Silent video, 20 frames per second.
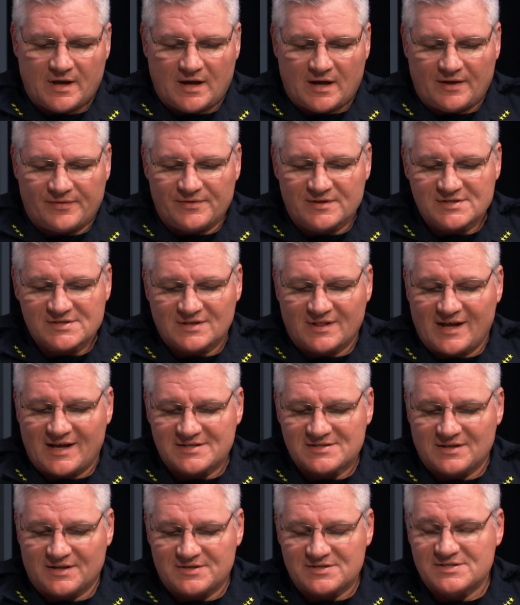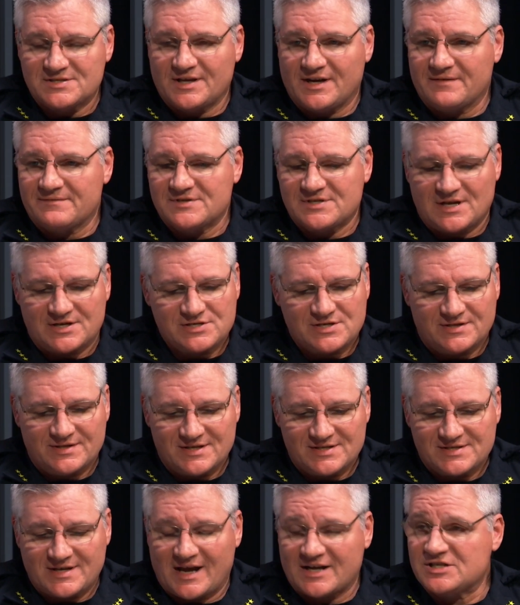This last legislative session,
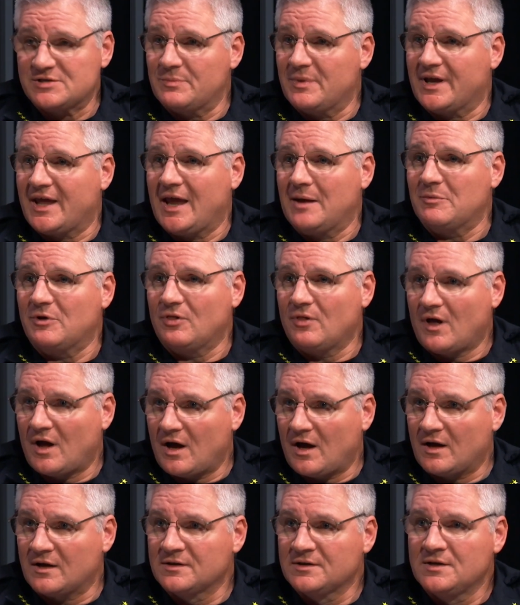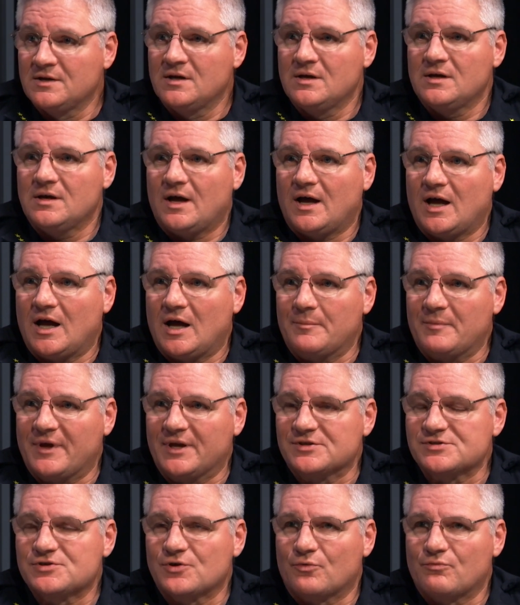this actually became a law.
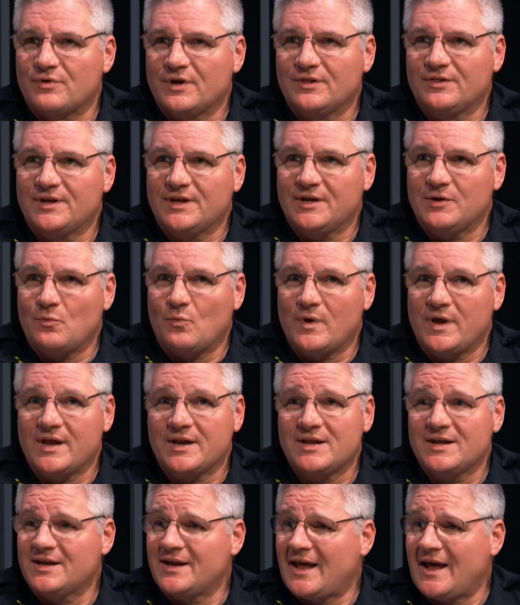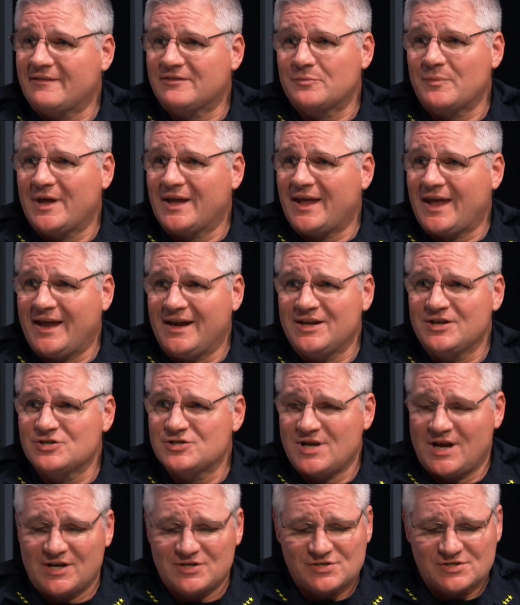And so really, we didn't have to make any
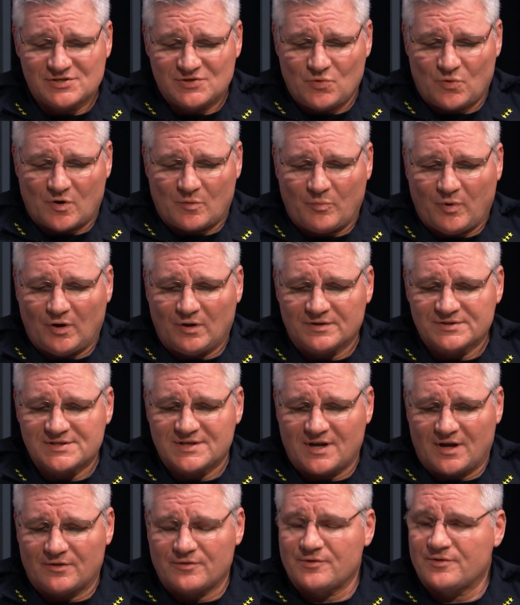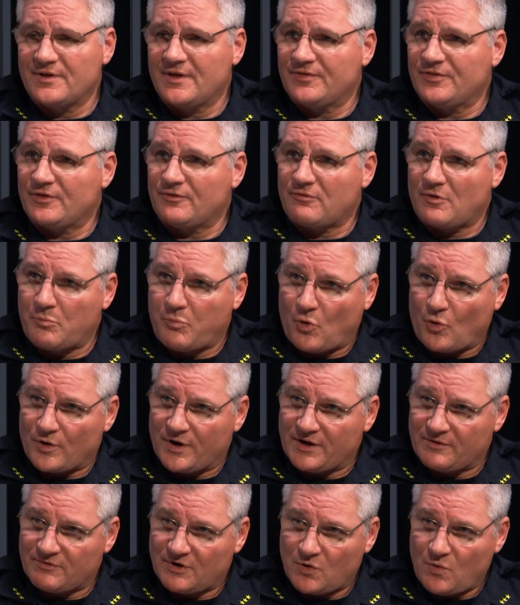changes to our policy other than the
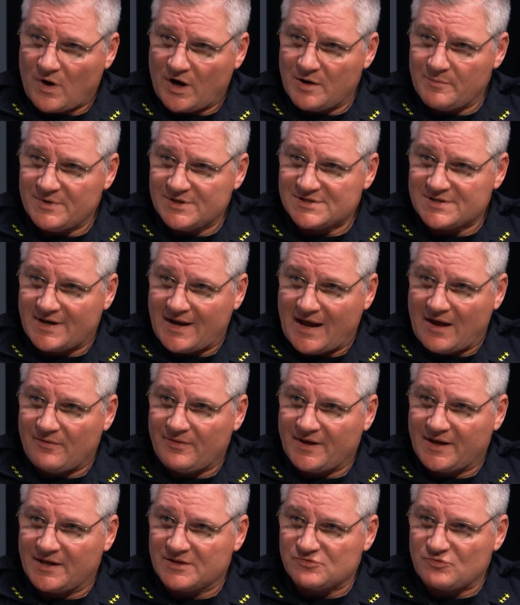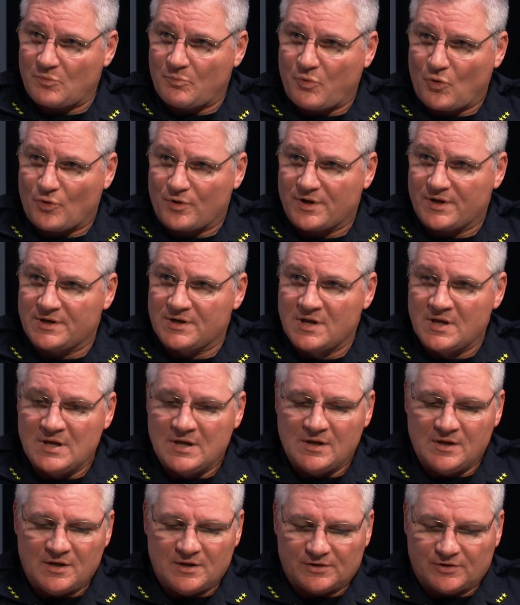reporting requirements and how that gets reported
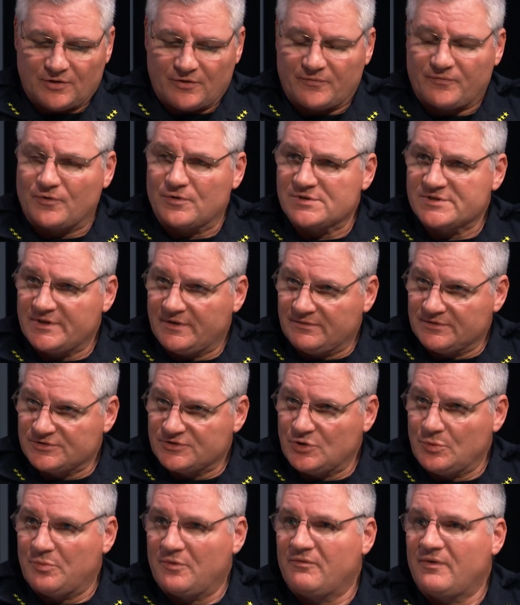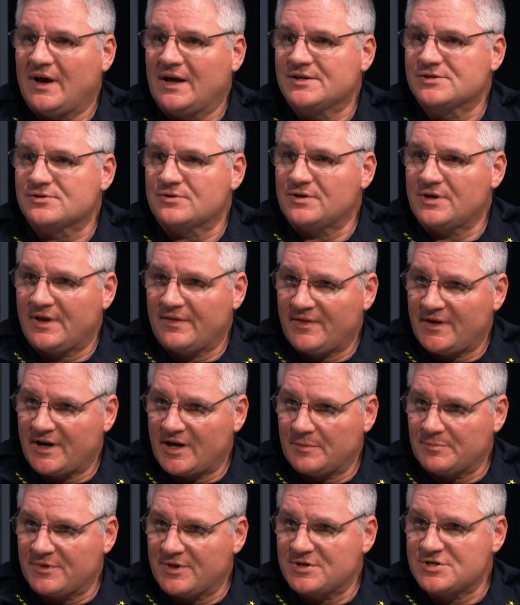to the first level supervisor and then
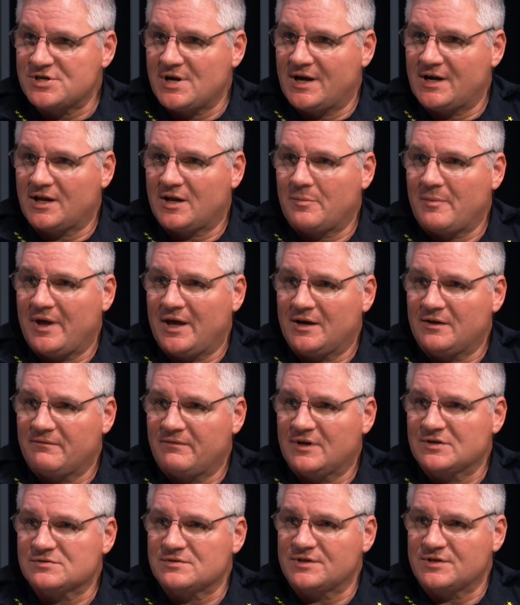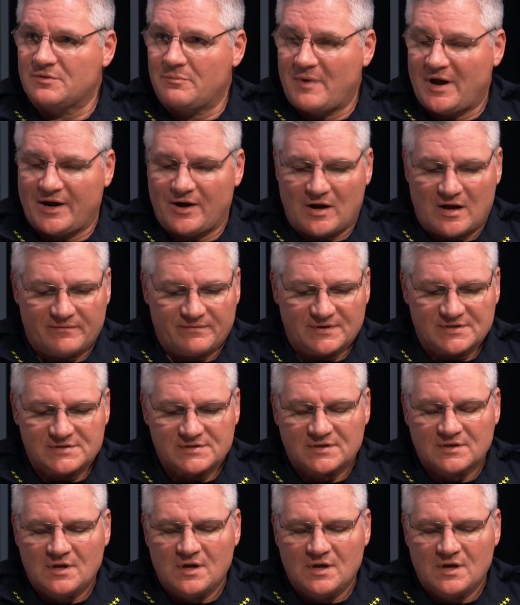up the chain of command, eventually to my office.